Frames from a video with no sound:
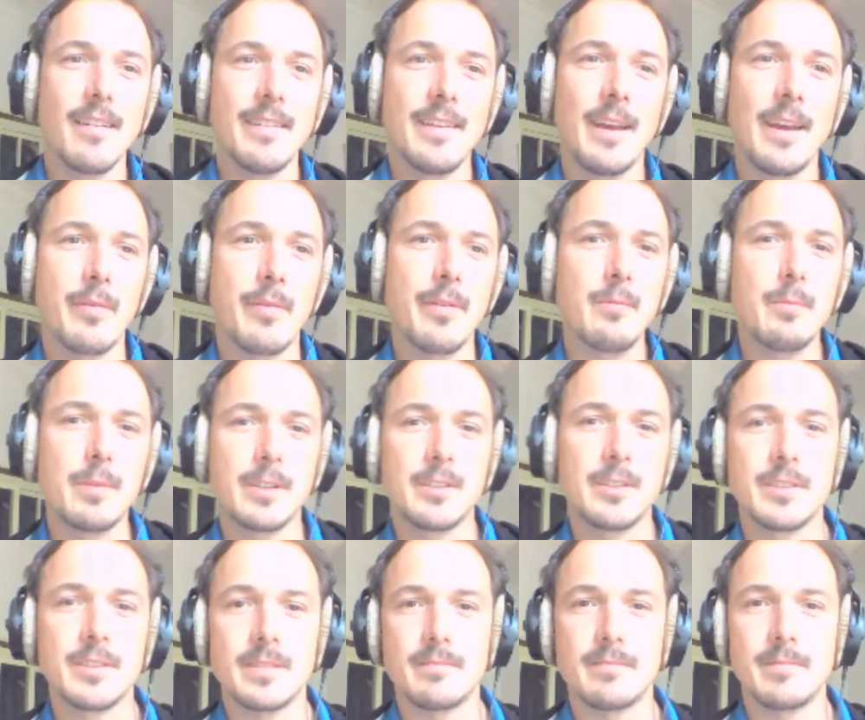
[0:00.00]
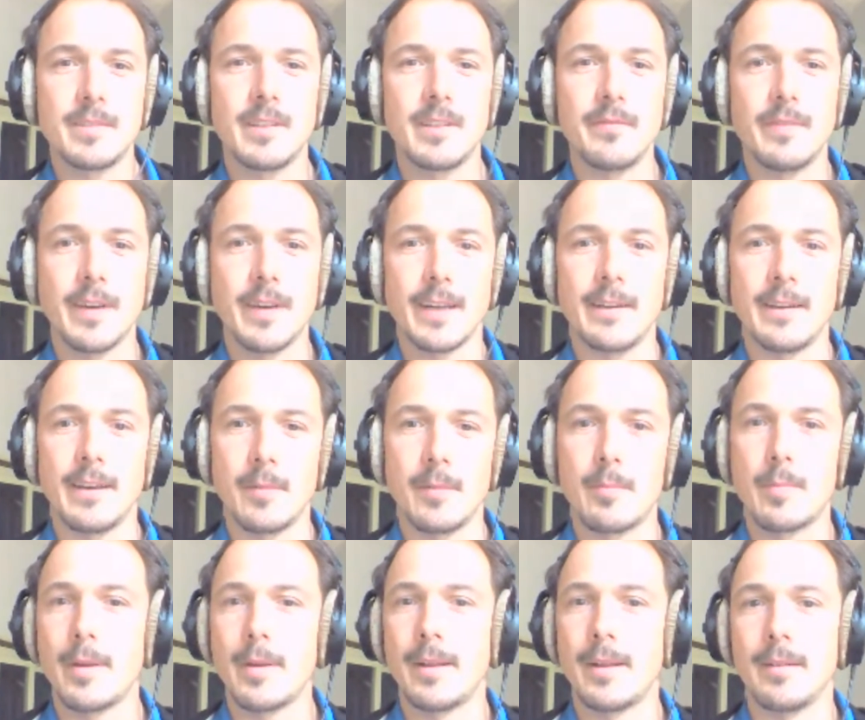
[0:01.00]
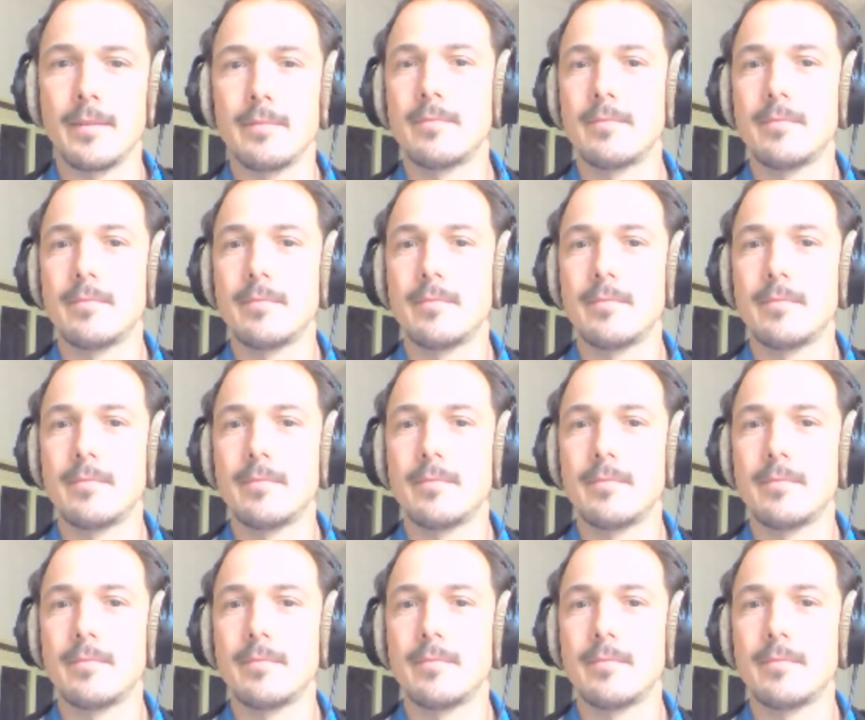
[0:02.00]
Yeah, I think we could just divide it up and